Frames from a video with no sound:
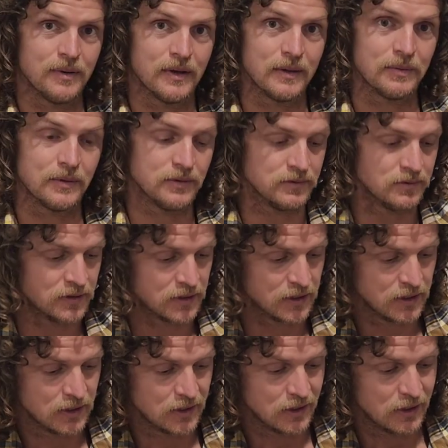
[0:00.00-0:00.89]
people
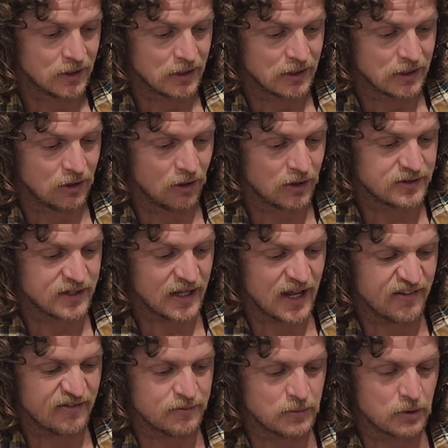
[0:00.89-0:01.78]
like to
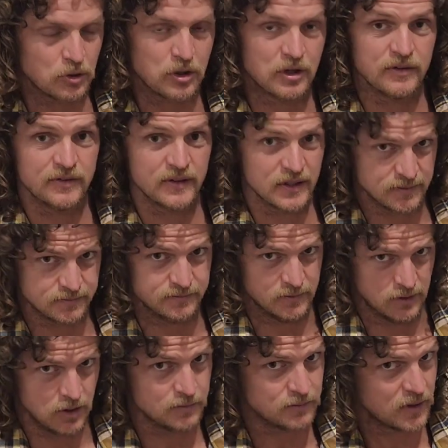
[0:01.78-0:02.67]
have more of a
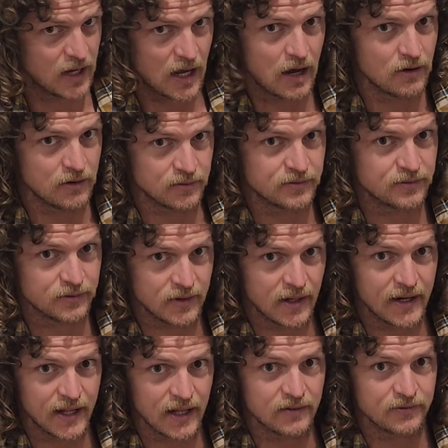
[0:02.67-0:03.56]
I'm going
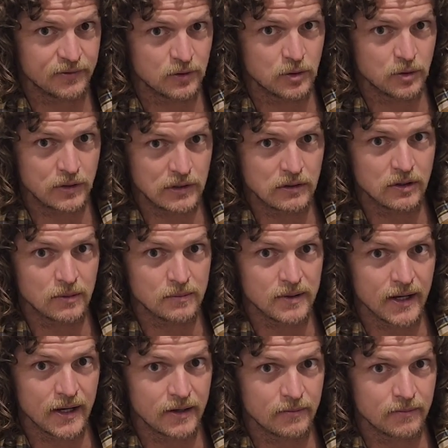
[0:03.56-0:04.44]
flat out forward look
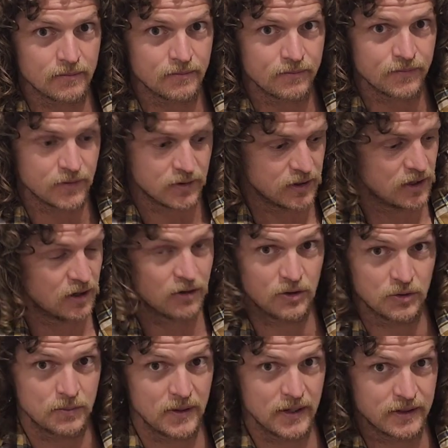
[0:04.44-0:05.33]
about them, and I
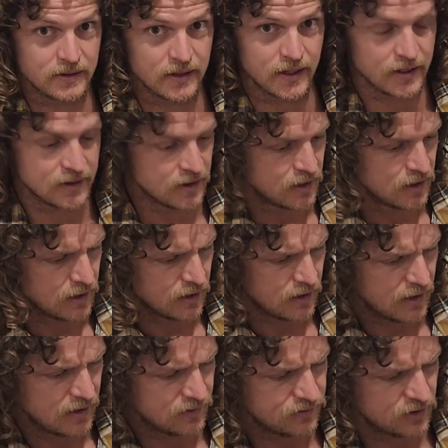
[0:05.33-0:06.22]
respect that.
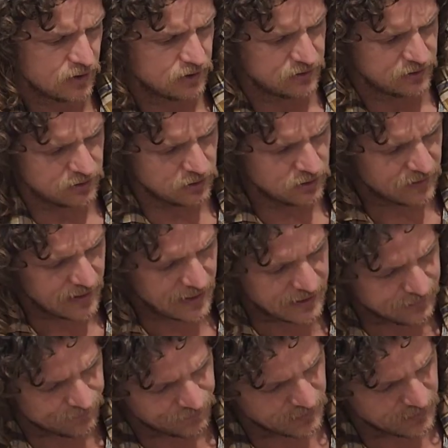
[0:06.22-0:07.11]
And so to do
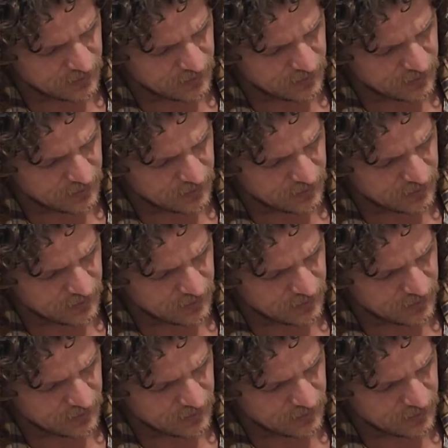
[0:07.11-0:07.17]
that,